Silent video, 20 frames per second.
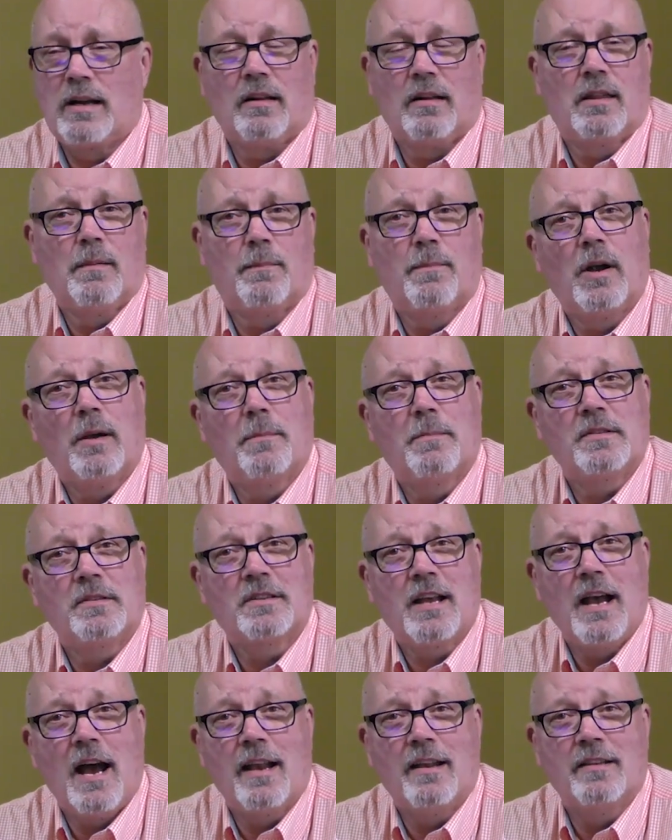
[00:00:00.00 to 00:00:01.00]
out the purpose
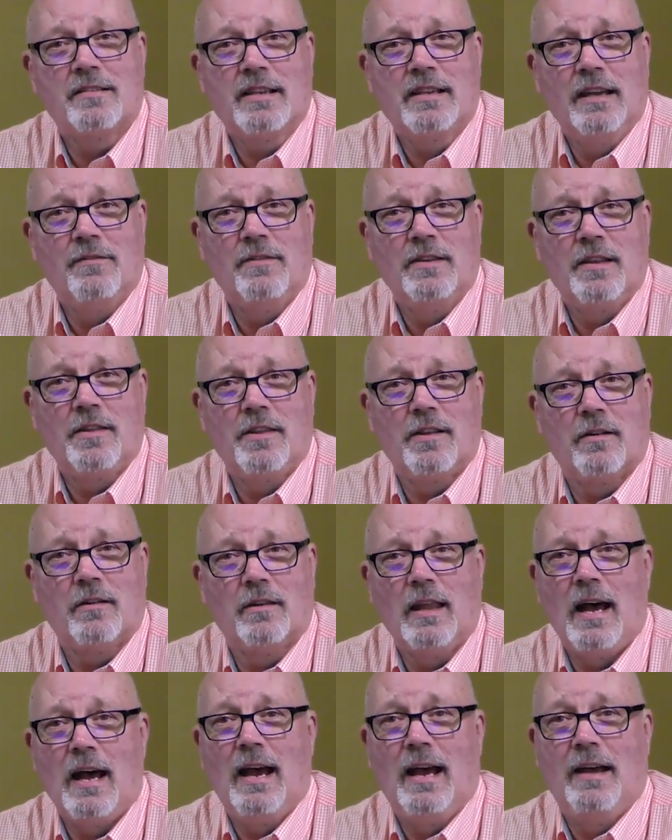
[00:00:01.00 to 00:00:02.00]
God has given in their
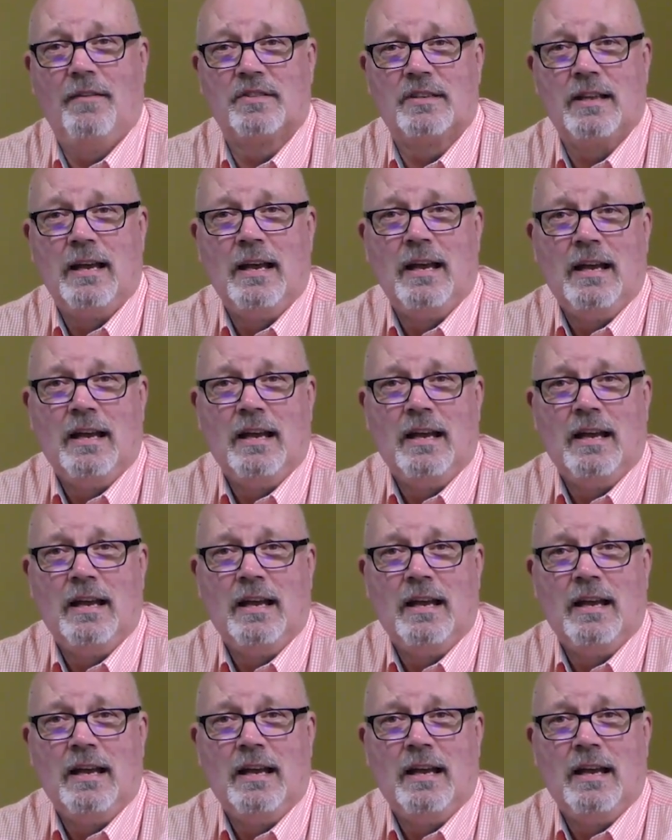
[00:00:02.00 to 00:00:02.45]
lives,